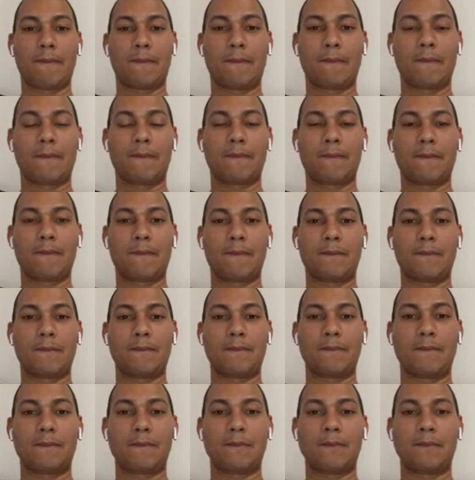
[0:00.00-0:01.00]

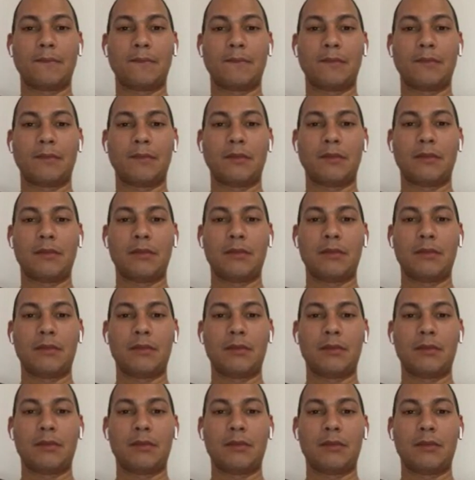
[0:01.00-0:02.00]

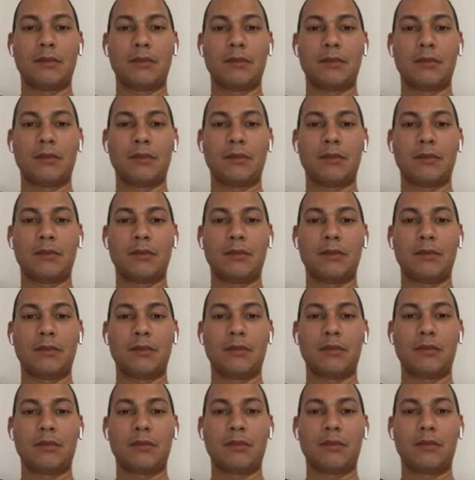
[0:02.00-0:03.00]

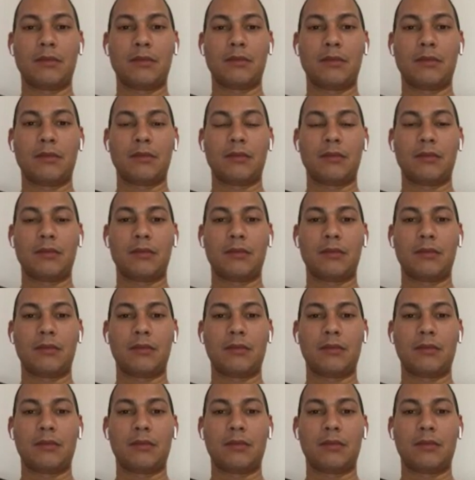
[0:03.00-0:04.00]

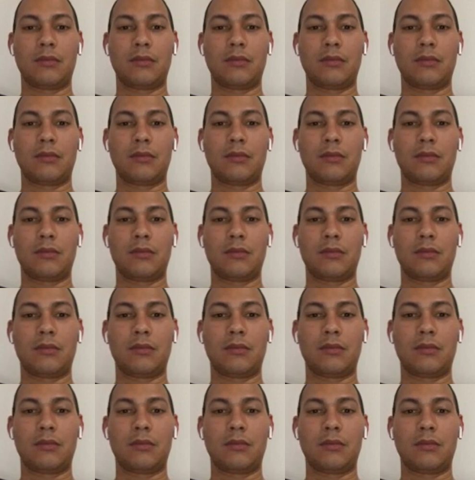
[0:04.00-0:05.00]

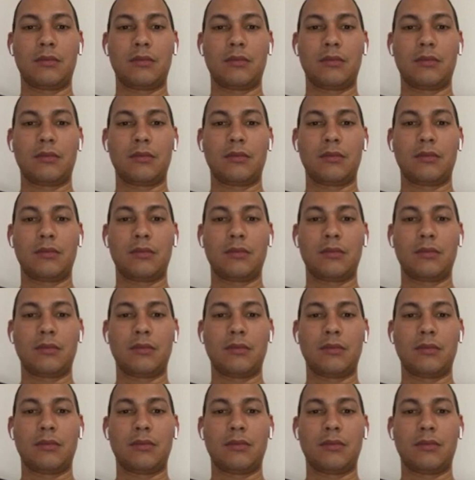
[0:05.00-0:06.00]

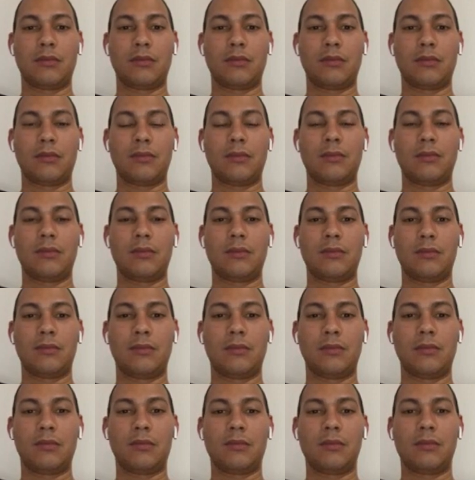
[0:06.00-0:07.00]

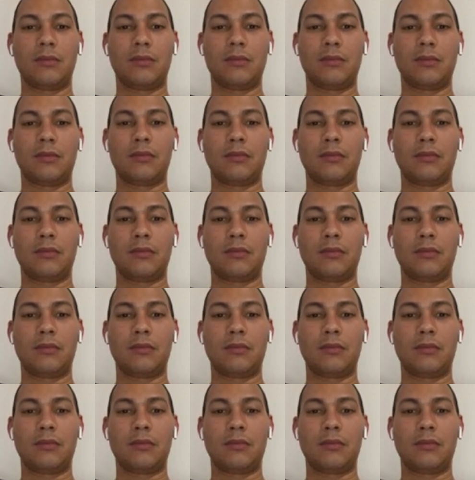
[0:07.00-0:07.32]
(silent)